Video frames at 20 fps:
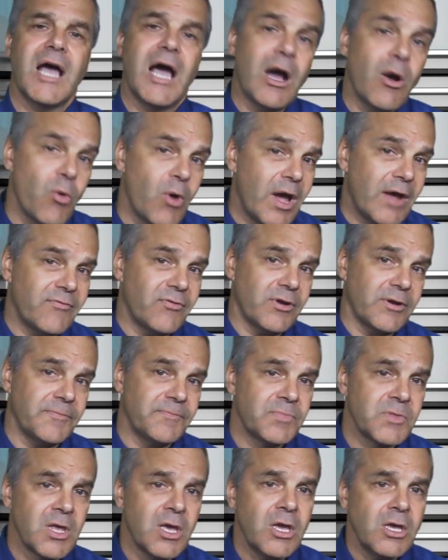However,
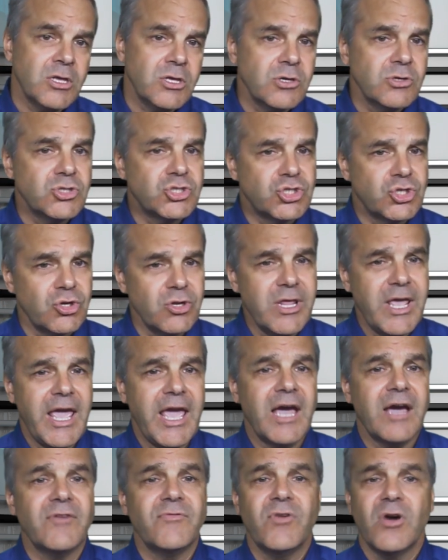you should
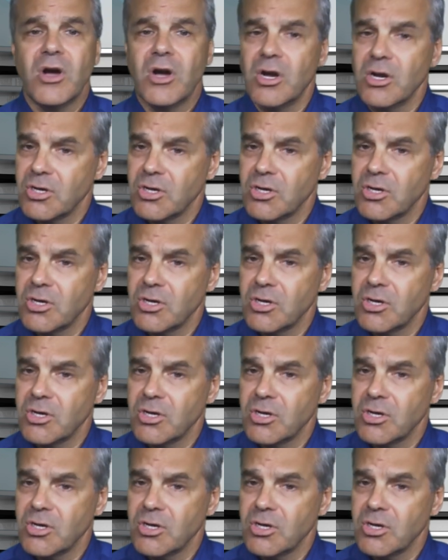have